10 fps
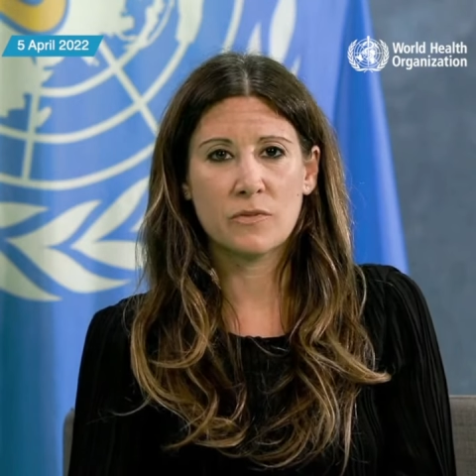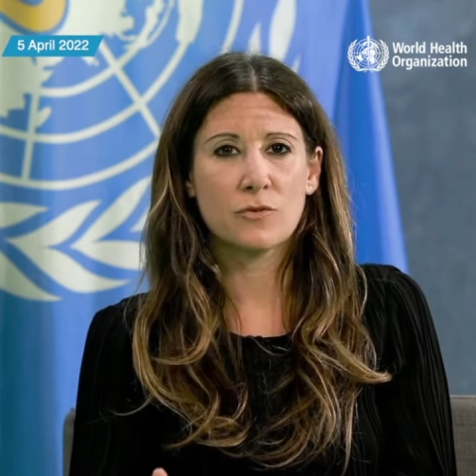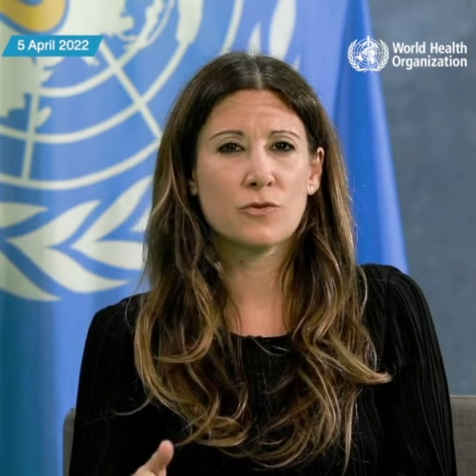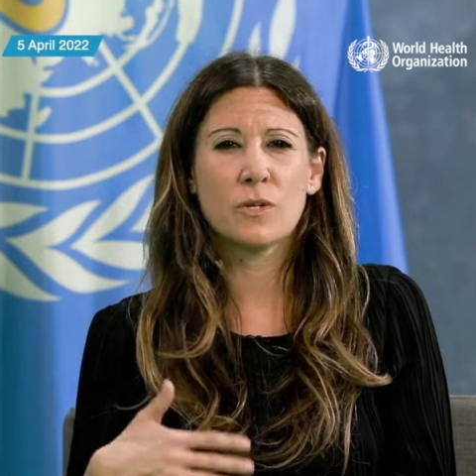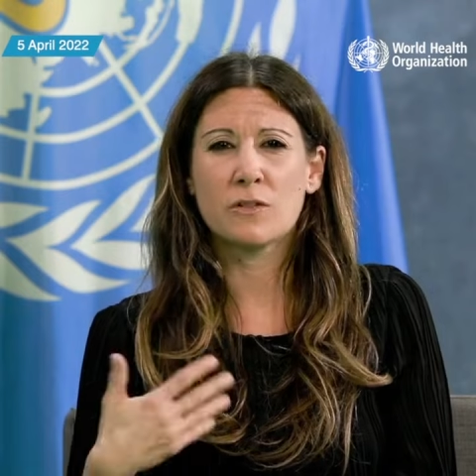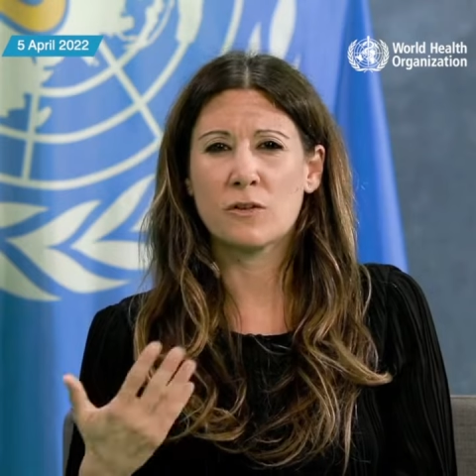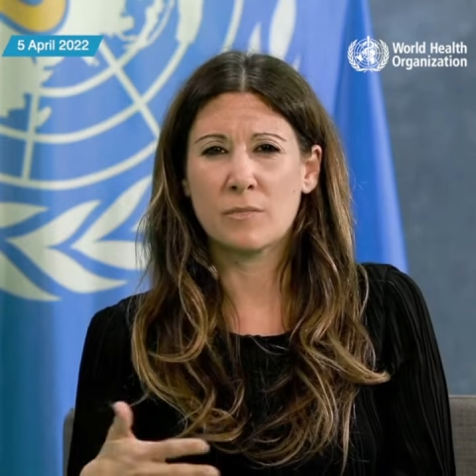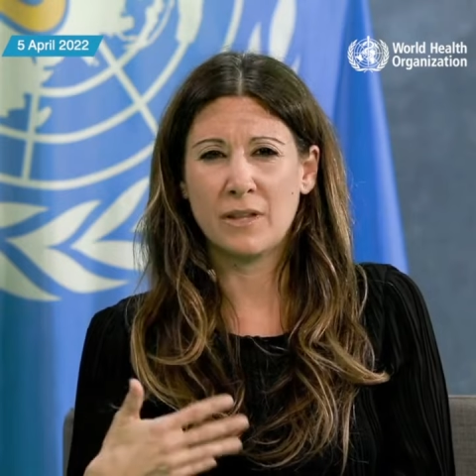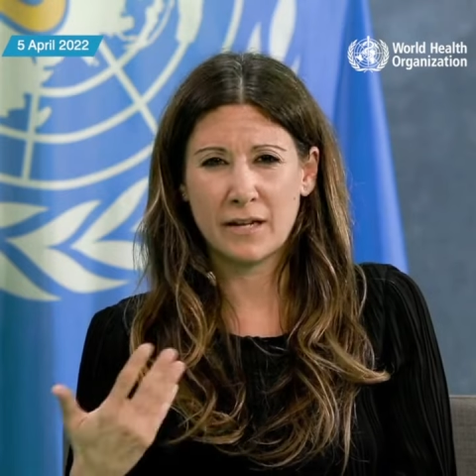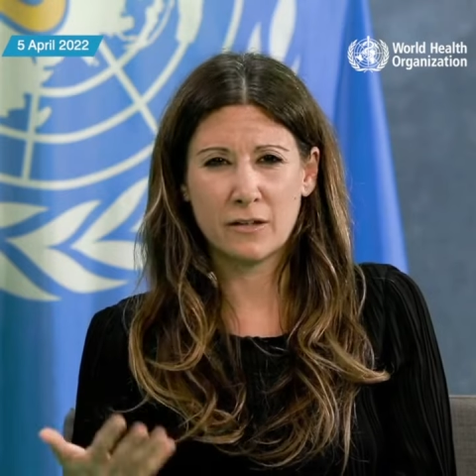they're doing their
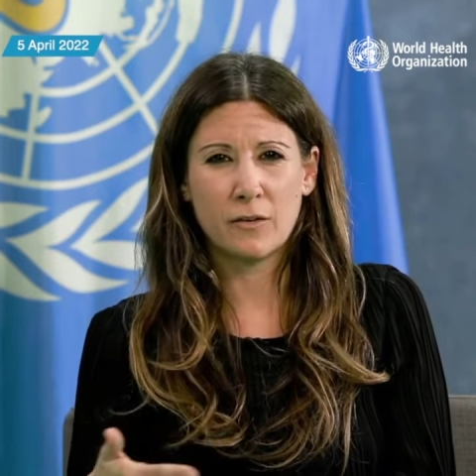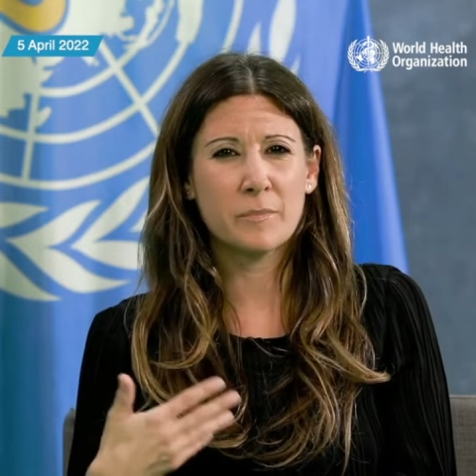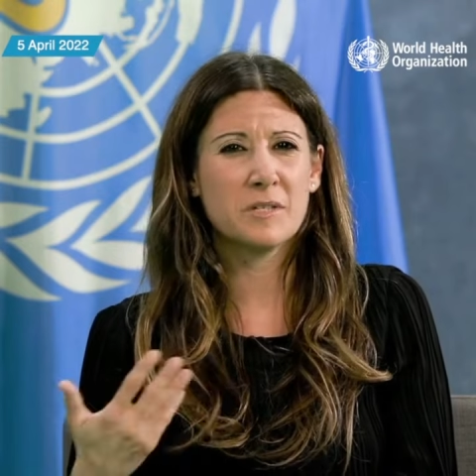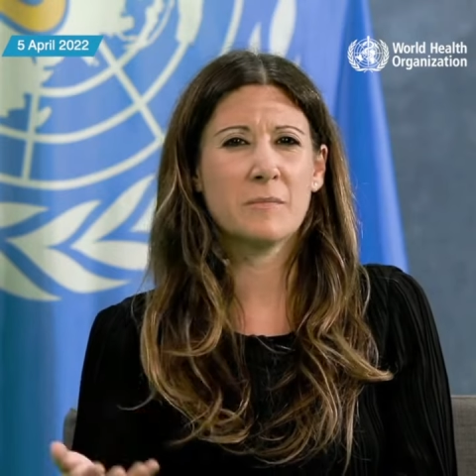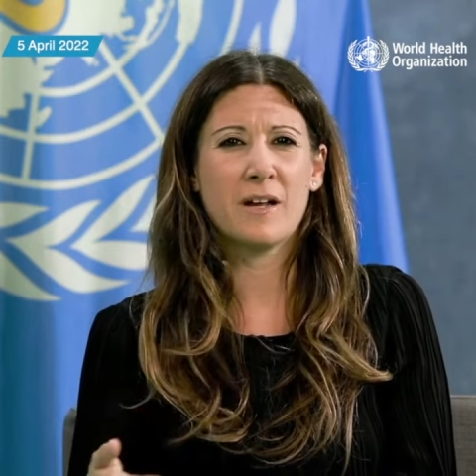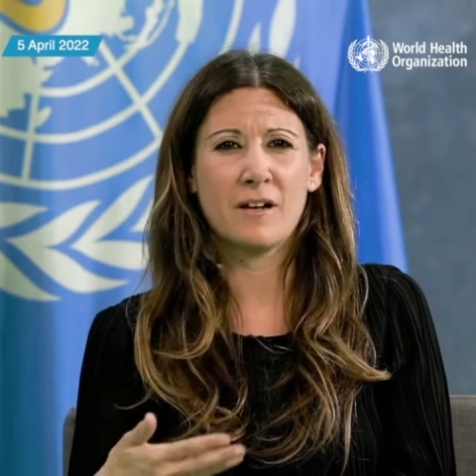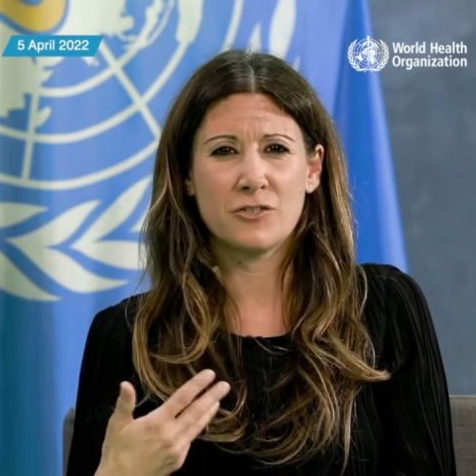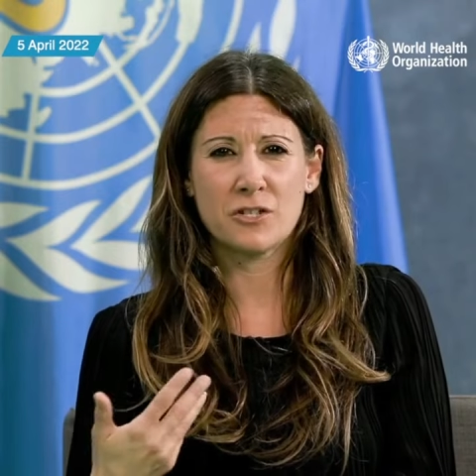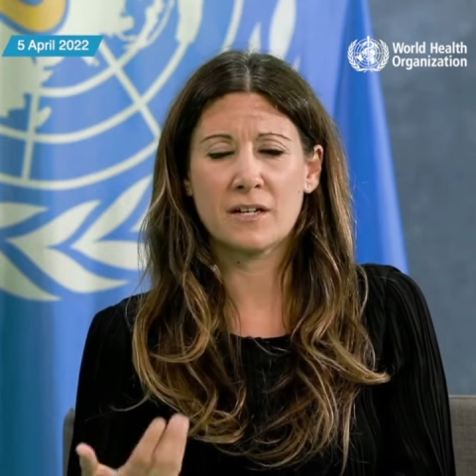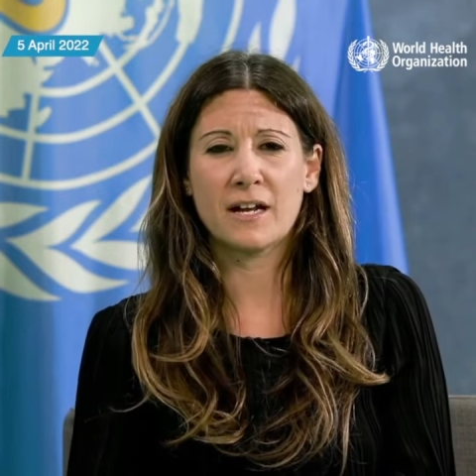molecular
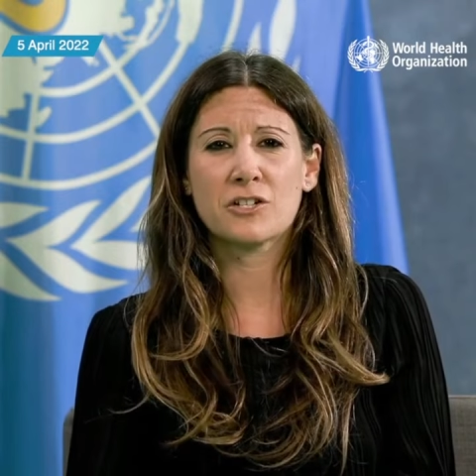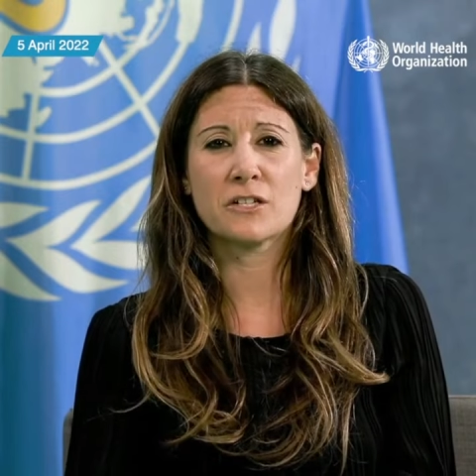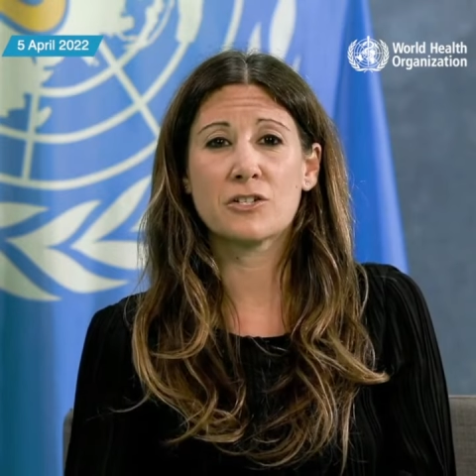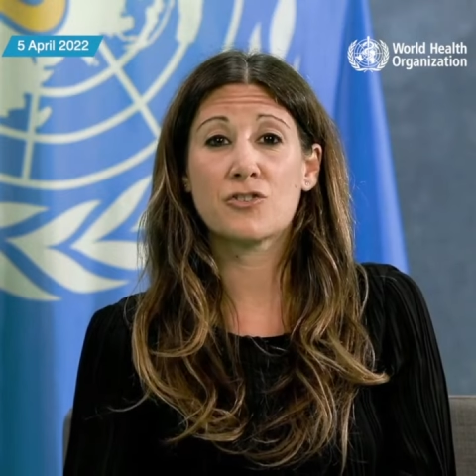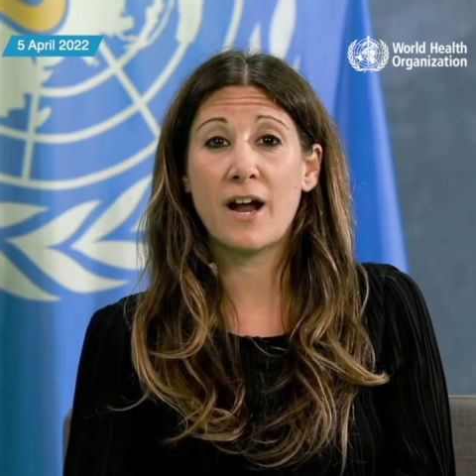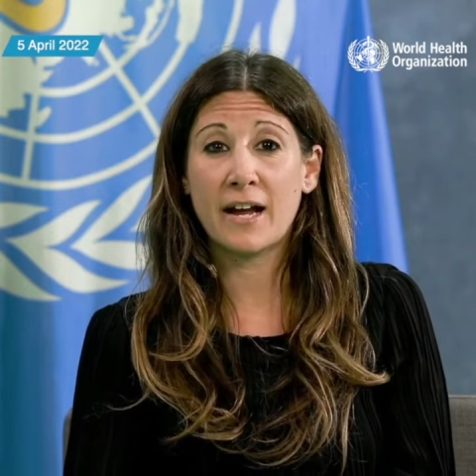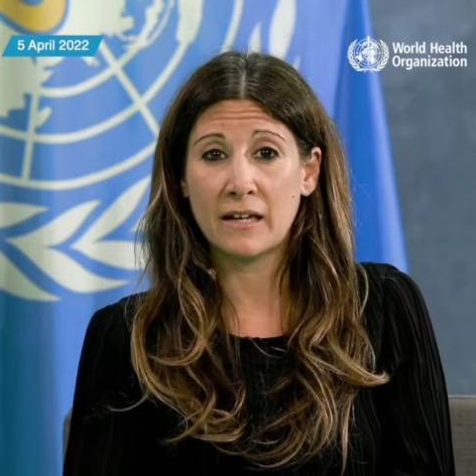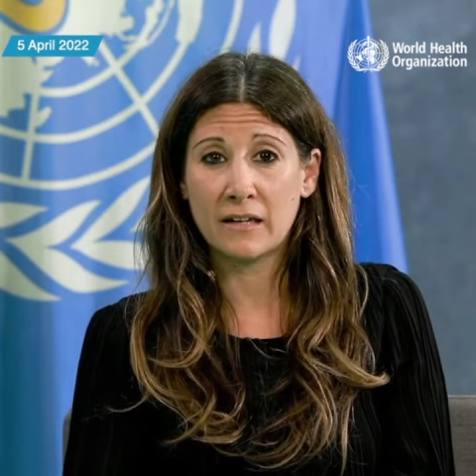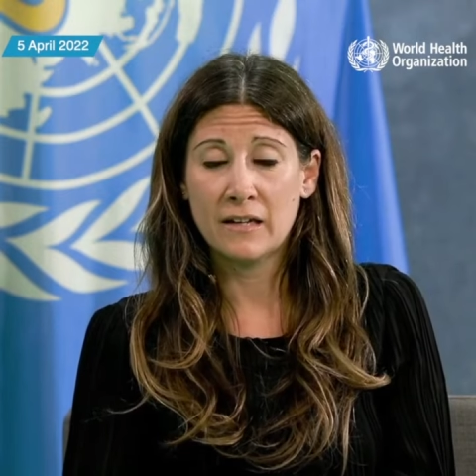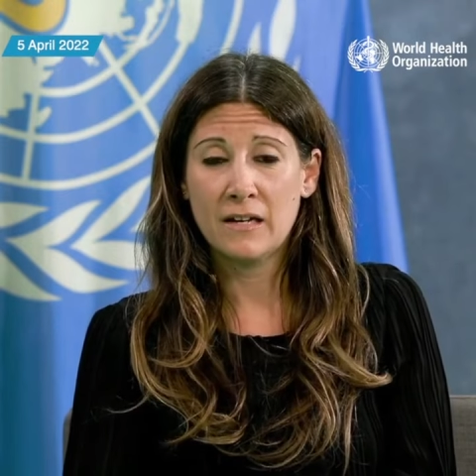epidemiology and actually
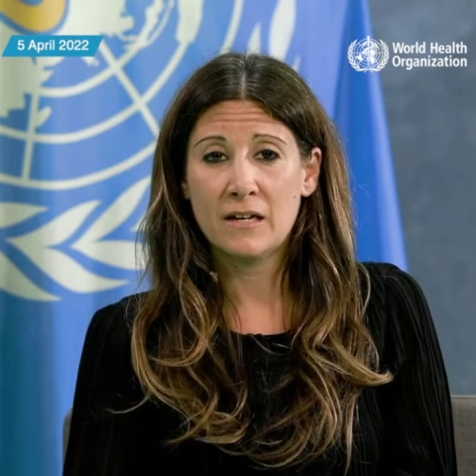tracking